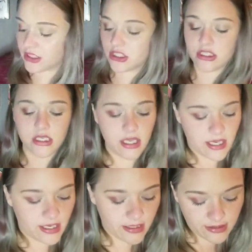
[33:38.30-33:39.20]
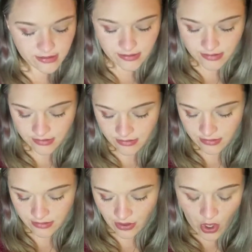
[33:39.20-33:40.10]
that she has,
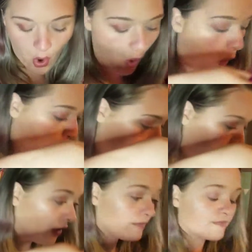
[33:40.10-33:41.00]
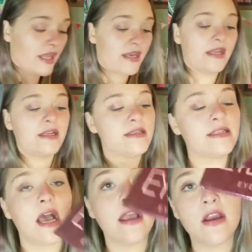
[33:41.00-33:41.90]
and it is
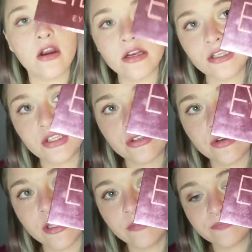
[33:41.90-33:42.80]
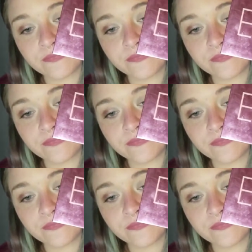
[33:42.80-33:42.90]
Eye Artistry.